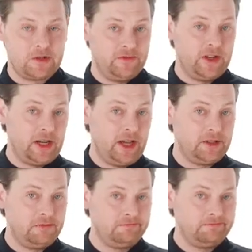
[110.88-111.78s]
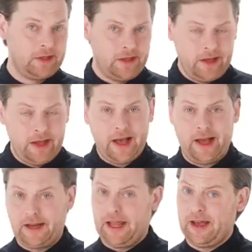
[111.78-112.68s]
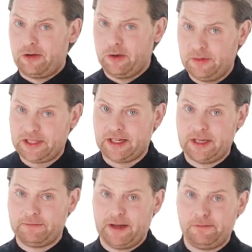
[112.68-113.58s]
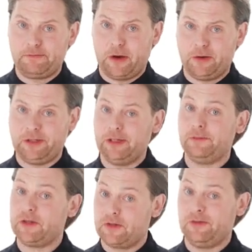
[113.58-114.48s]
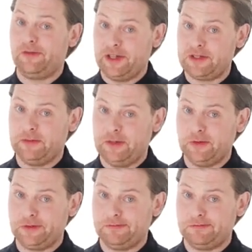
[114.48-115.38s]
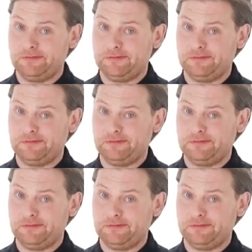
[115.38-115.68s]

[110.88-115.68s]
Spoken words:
For comparison, a conventional tilt skillet would take up to 14 minutes.